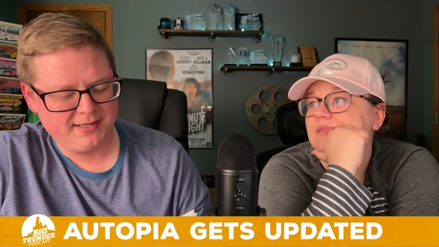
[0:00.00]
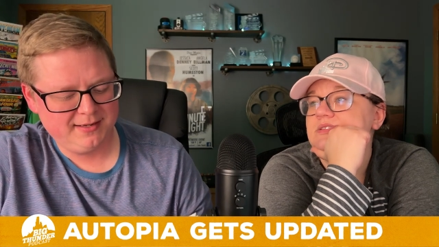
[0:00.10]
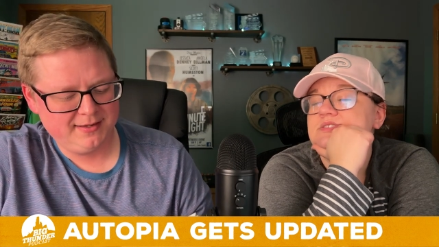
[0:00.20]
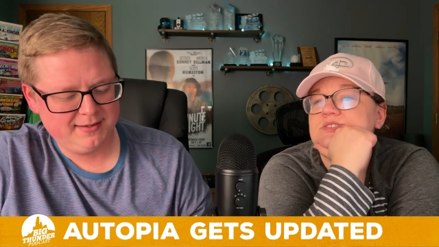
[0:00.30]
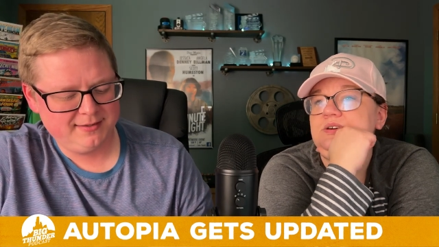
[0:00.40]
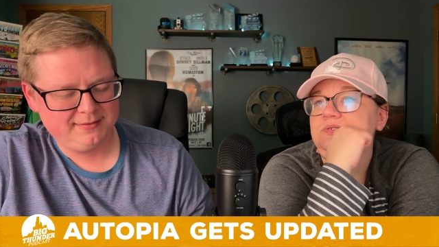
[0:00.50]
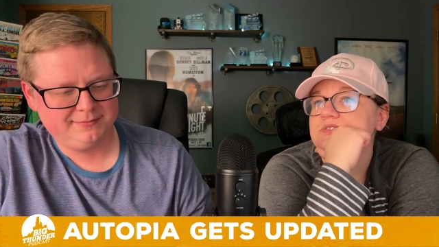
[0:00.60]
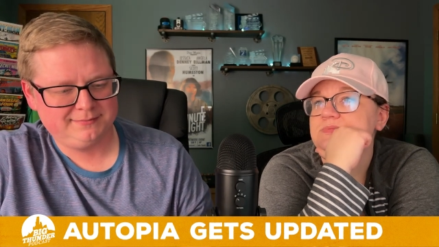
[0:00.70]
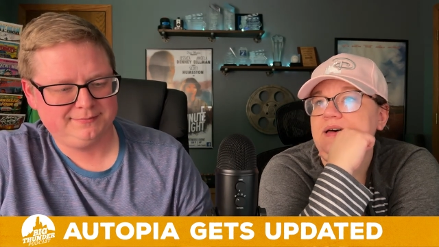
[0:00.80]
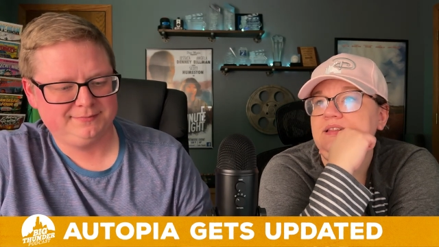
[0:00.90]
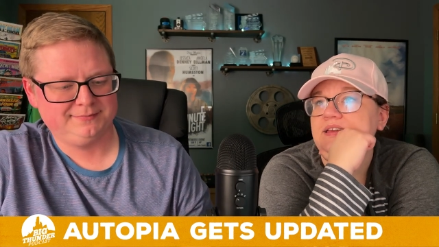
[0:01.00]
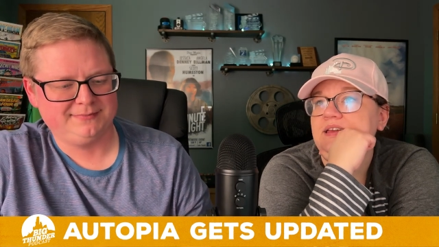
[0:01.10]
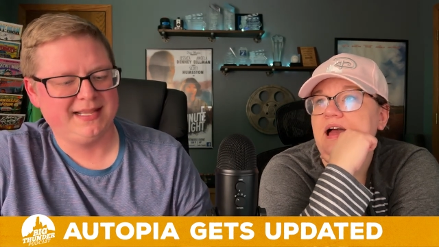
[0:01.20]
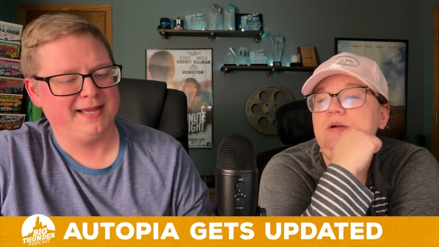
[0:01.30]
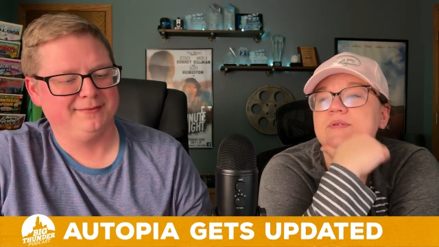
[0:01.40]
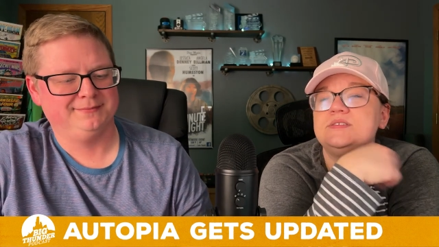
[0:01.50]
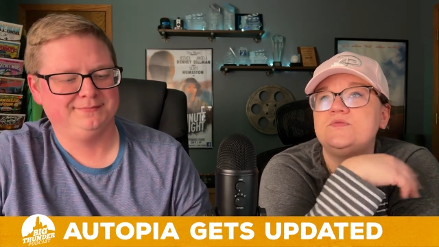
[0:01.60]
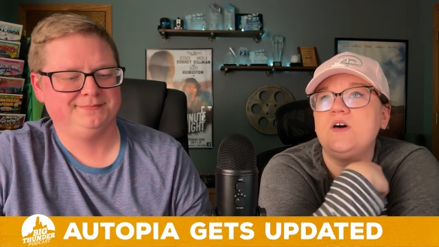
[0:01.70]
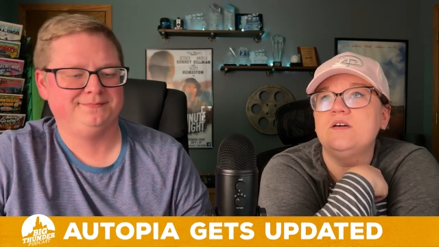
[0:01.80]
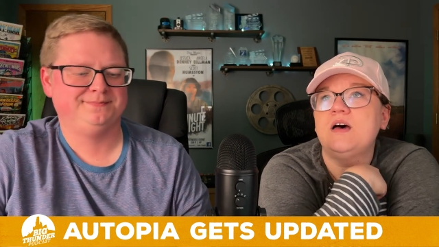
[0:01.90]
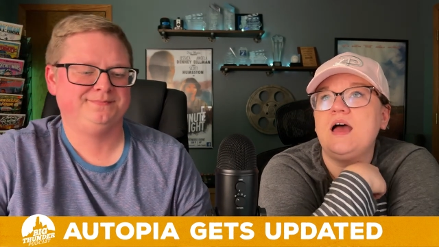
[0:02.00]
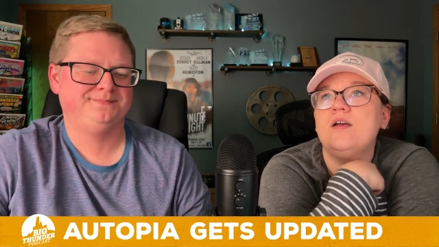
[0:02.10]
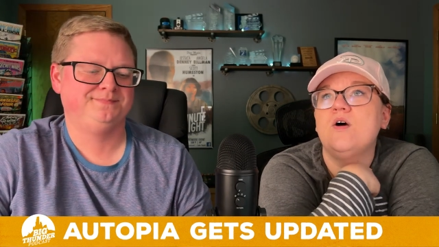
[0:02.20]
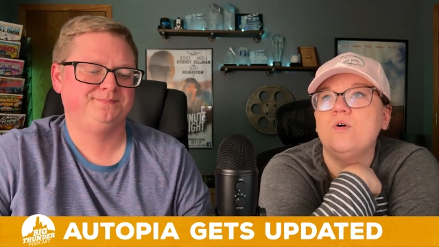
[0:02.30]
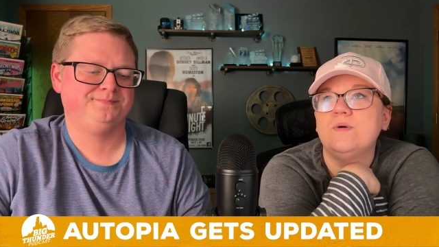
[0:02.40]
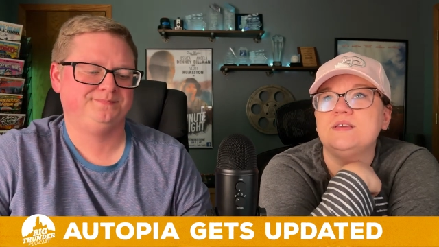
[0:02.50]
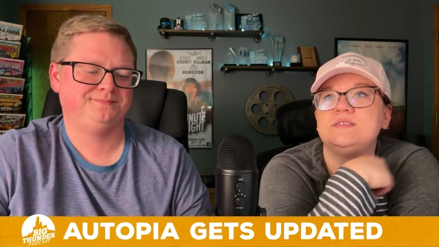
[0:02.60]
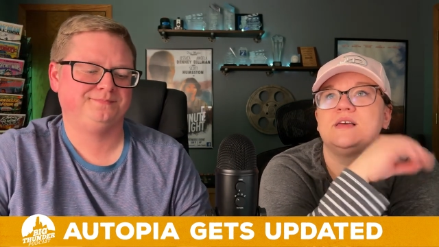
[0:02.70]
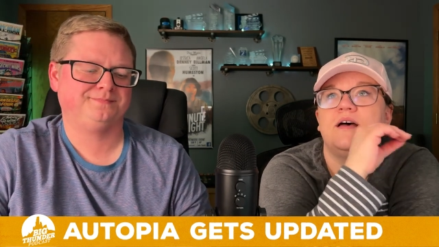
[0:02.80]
Speaker 1: And so smelly. Yeah. I always felt, I always,